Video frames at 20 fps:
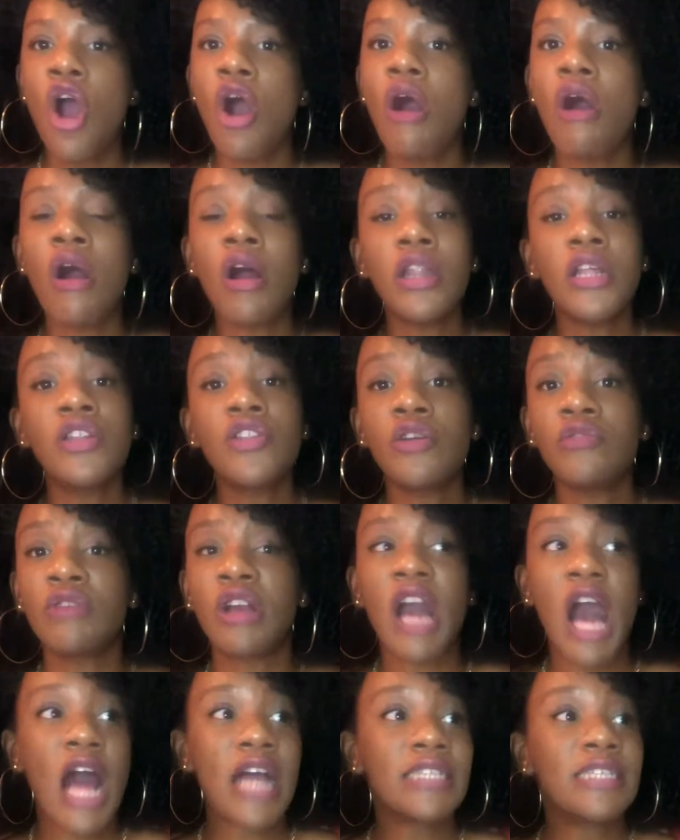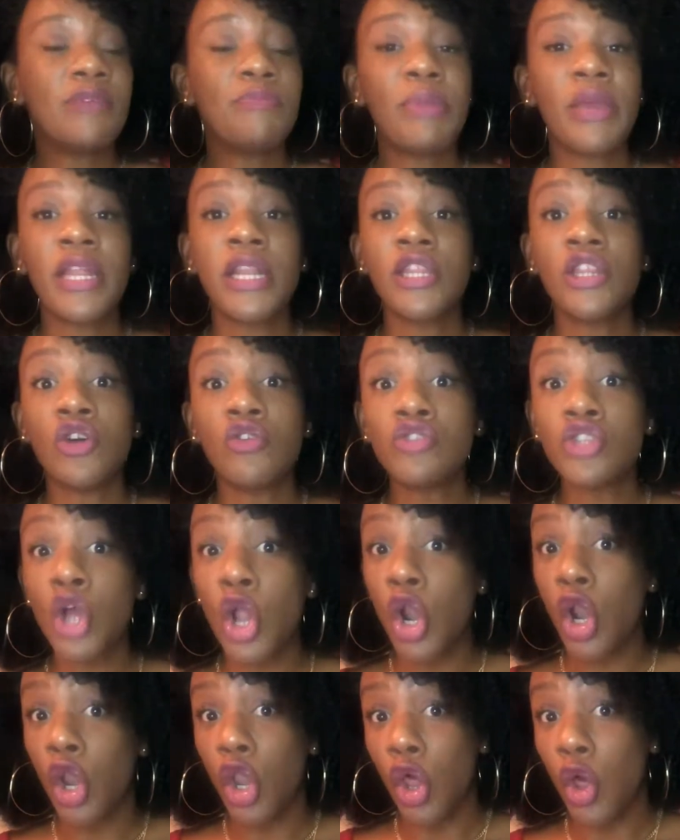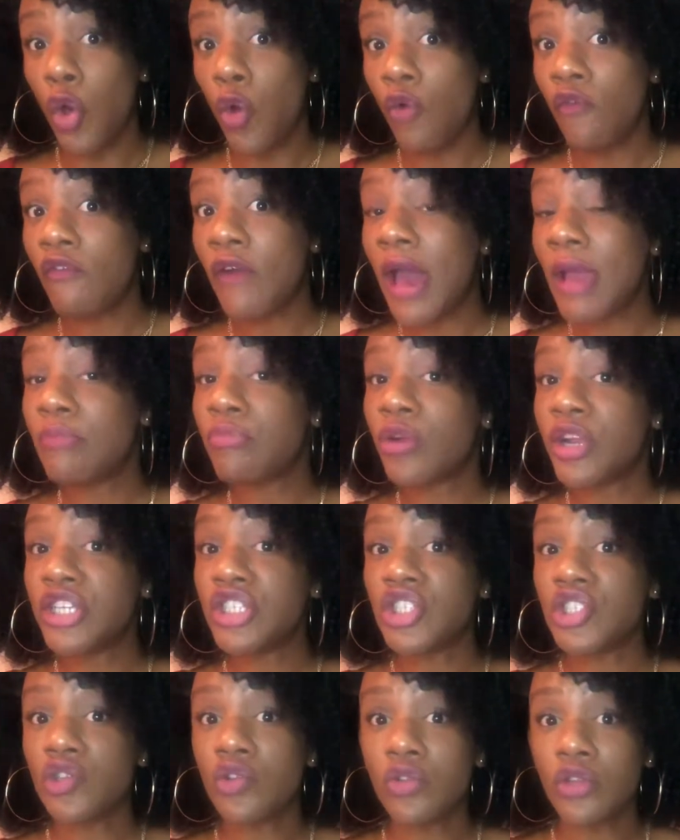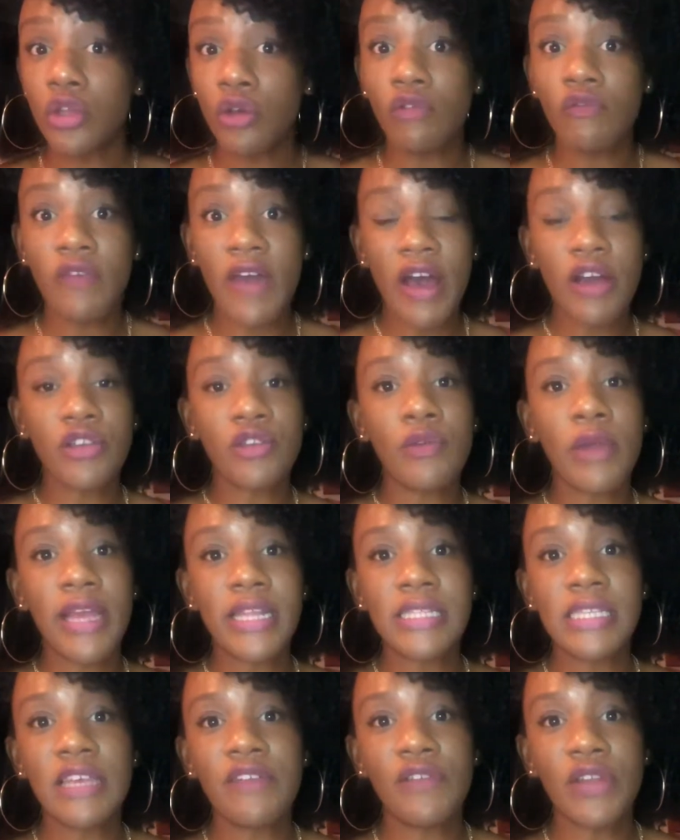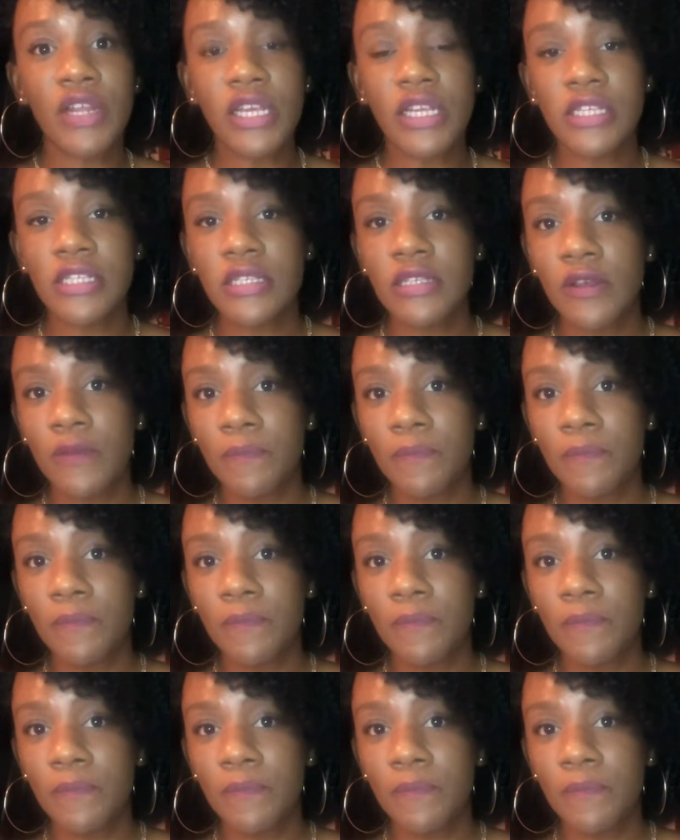all of the gossiping, those are low vibrational, low value activities.